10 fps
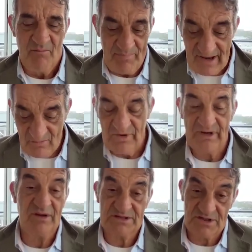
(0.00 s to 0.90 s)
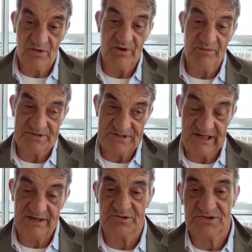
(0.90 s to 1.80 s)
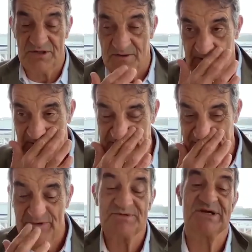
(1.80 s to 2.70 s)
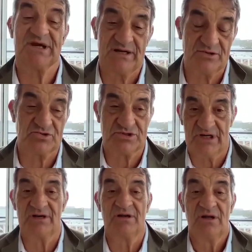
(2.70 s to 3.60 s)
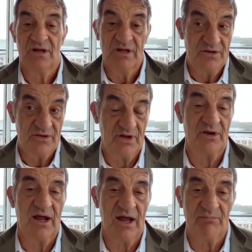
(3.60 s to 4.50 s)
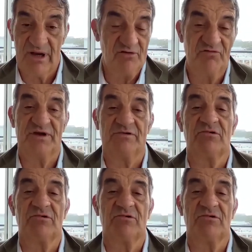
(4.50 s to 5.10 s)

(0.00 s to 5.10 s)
But we're particularly interested in those, and we're particularly interested in Lafite